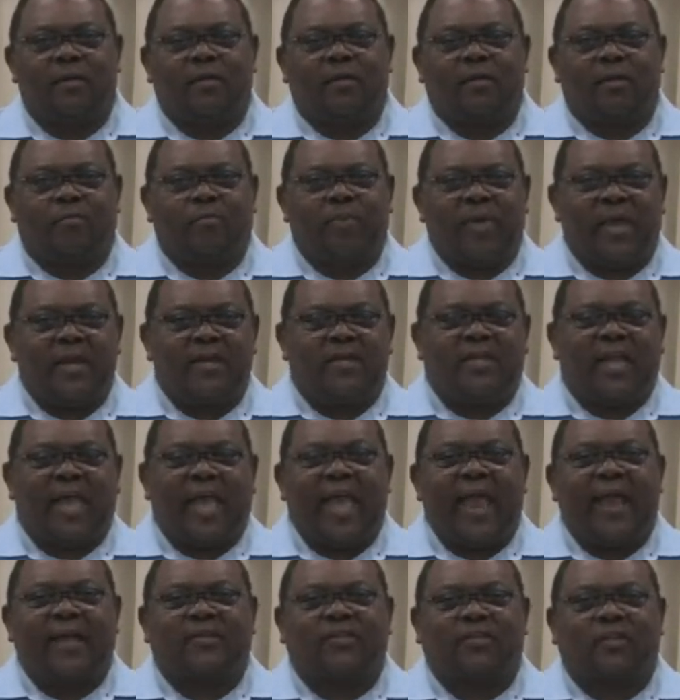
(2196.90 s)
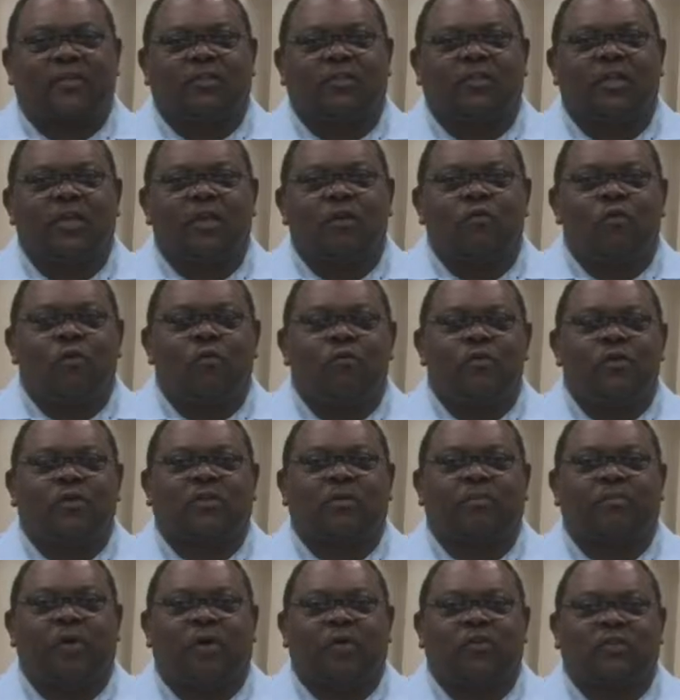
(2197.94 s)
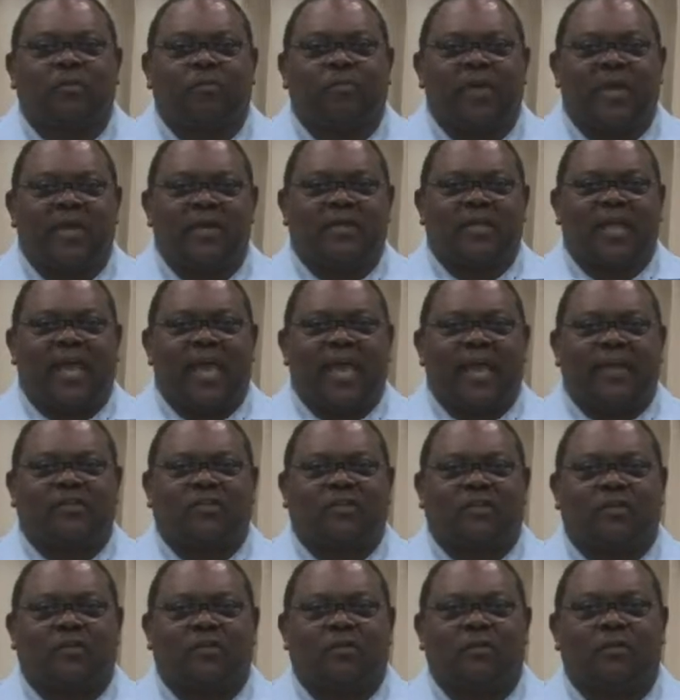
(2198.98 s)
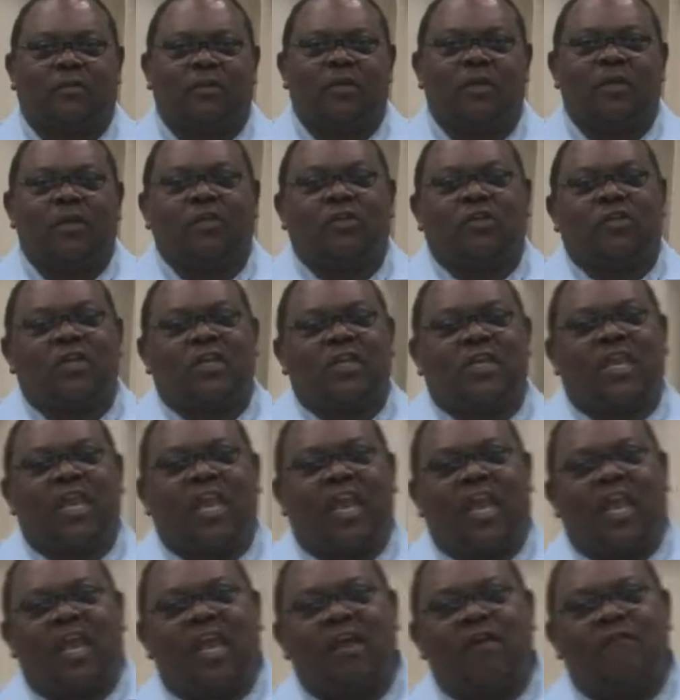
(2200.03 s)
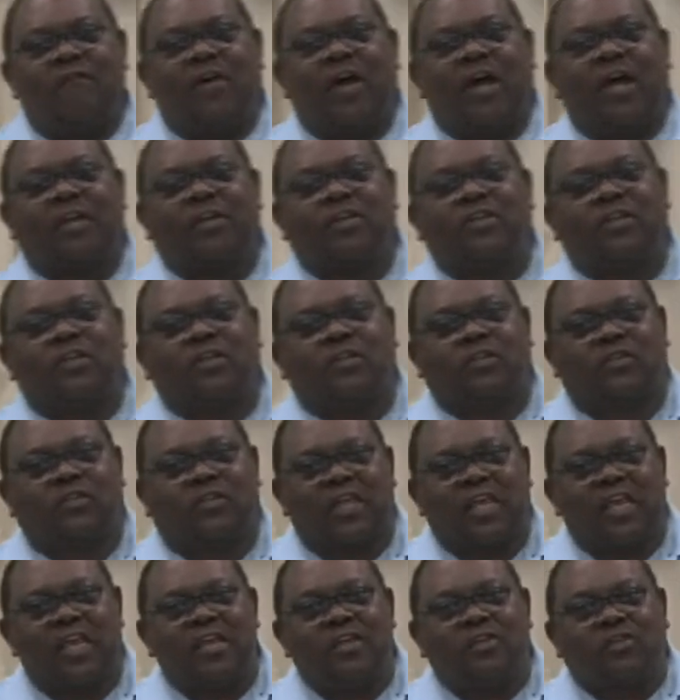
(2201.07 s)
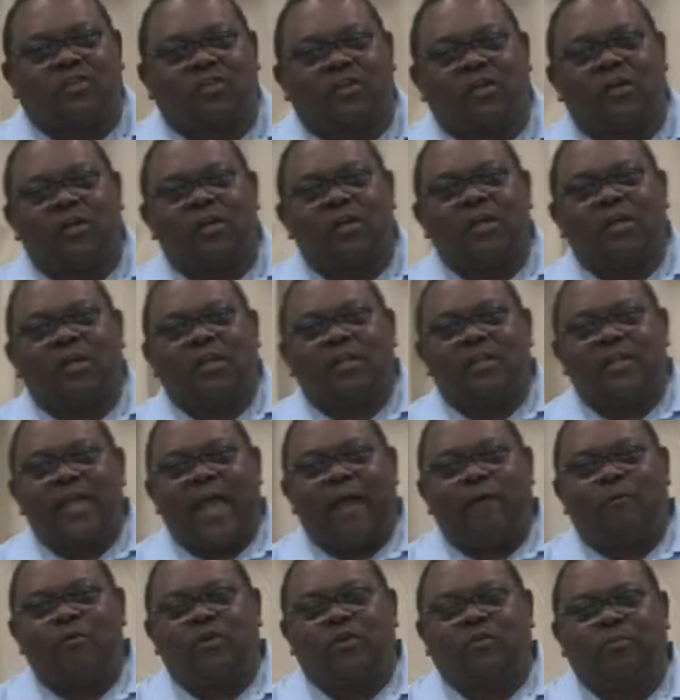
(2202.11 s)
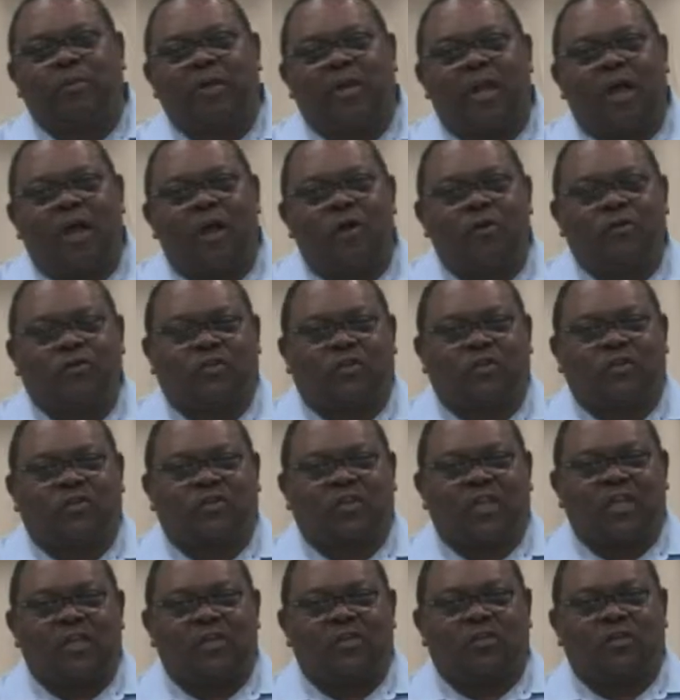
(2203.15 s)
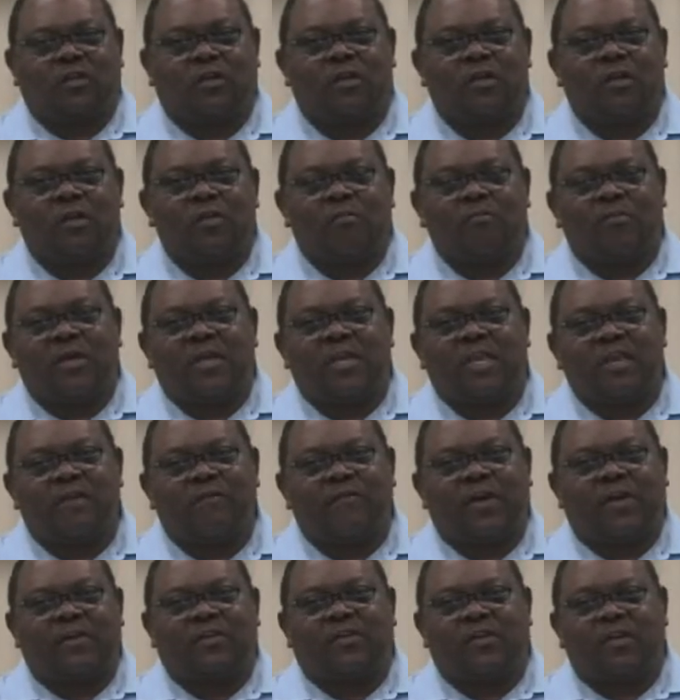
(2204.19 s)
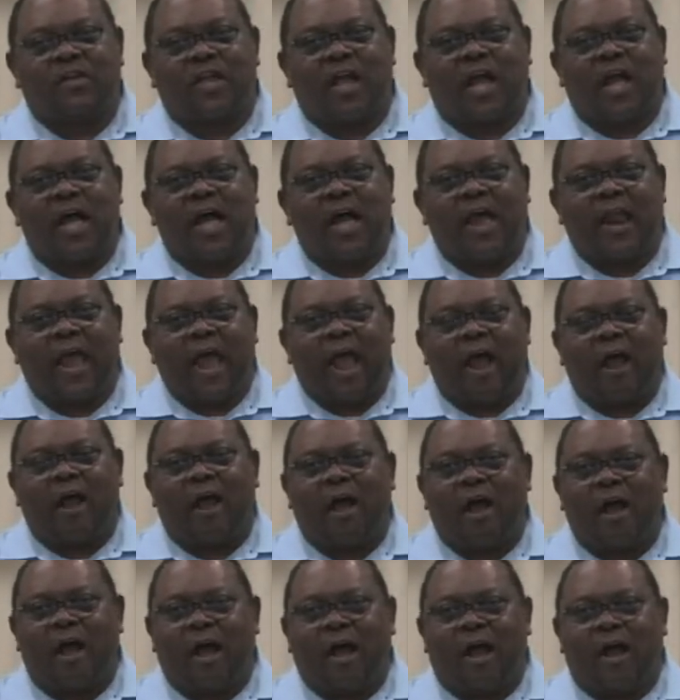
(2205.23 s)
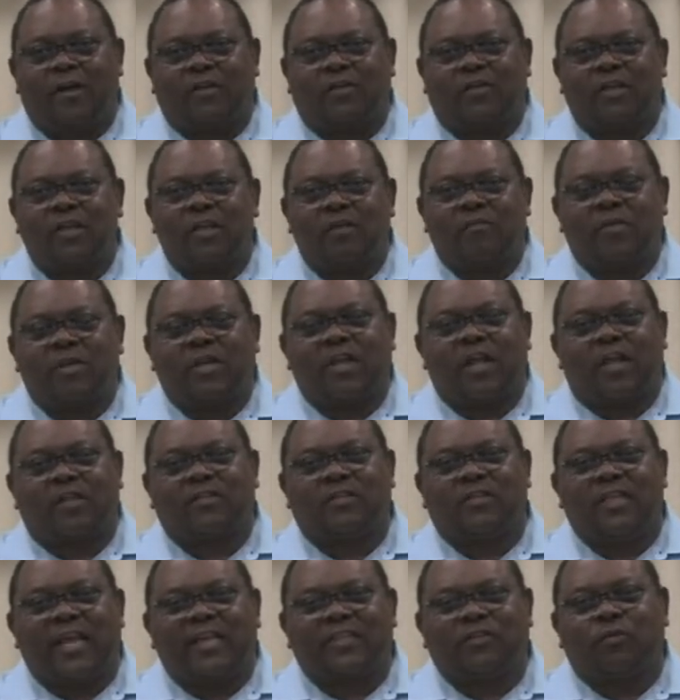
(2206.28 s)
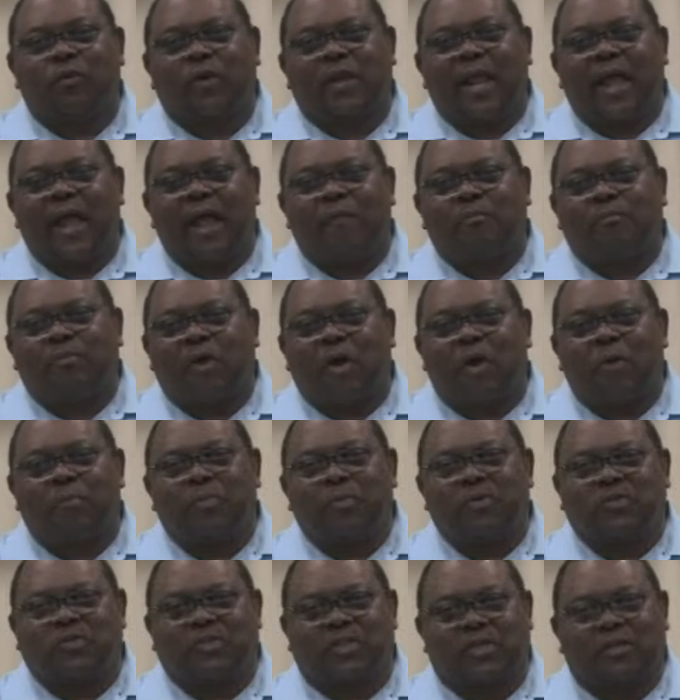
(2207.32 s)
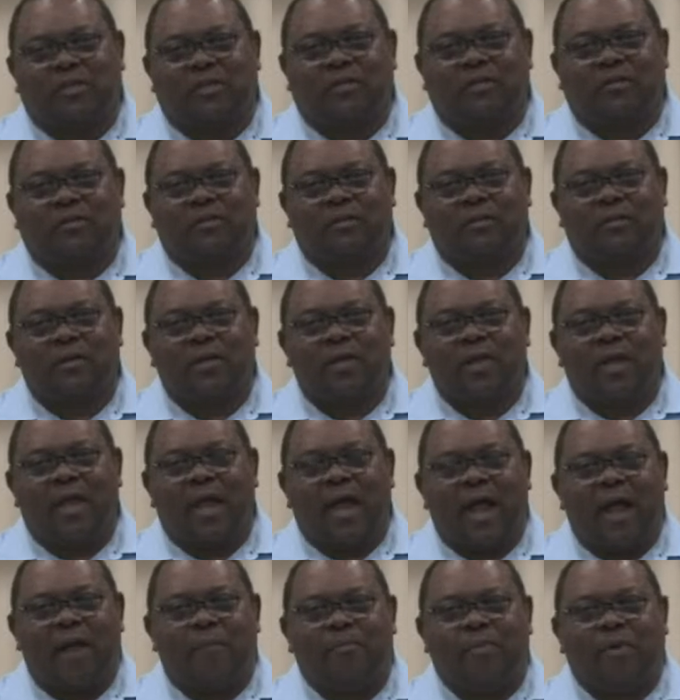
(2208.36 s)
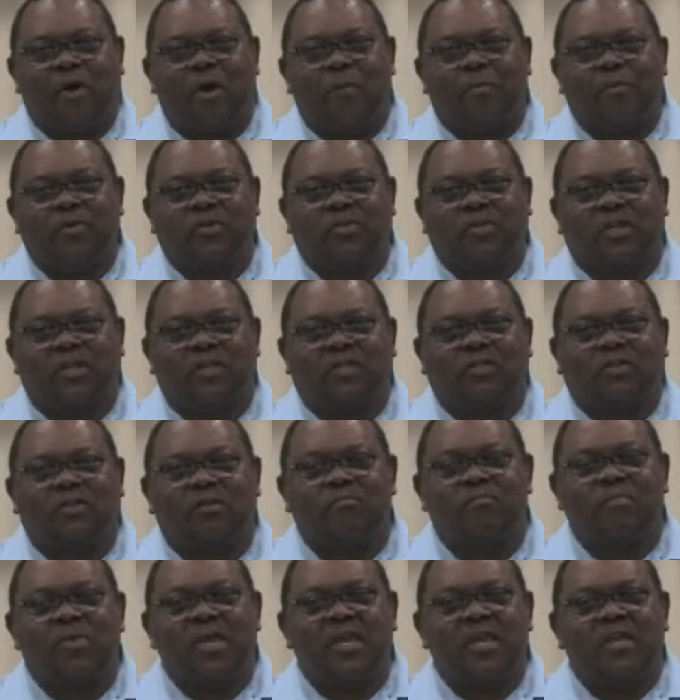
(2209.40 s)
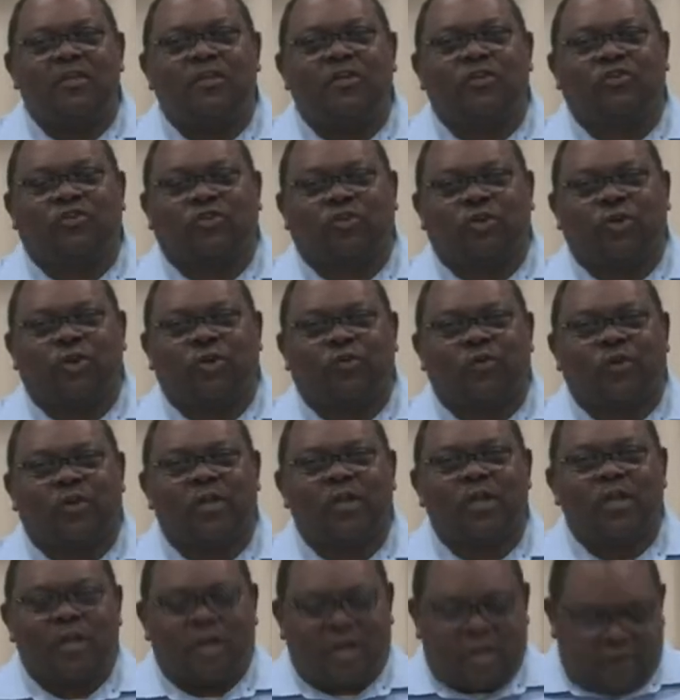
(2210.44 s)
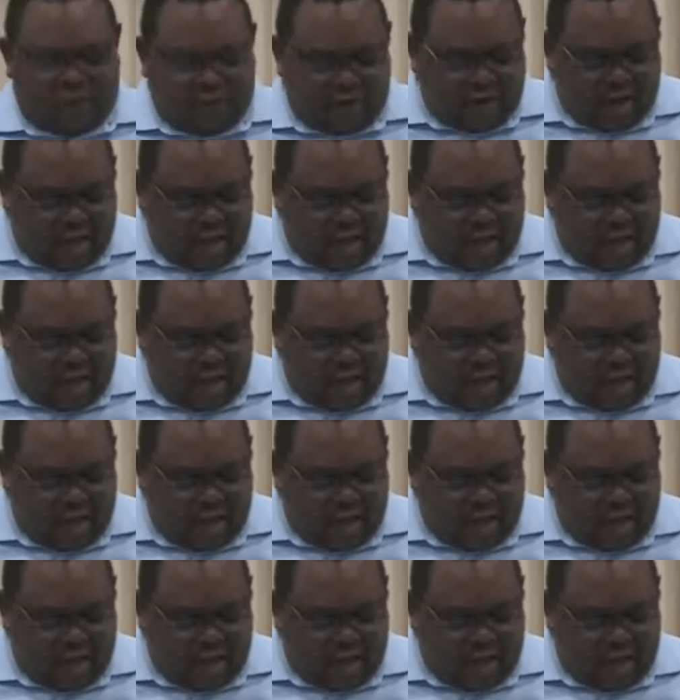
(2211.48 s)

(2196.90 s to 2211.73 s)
to pay taxes when we're supposed to pay taxes, to give unto Caesar that which belongs to Caesar, but give unto God our hearts, because that's what our purpose is. Our purpose is to be the children of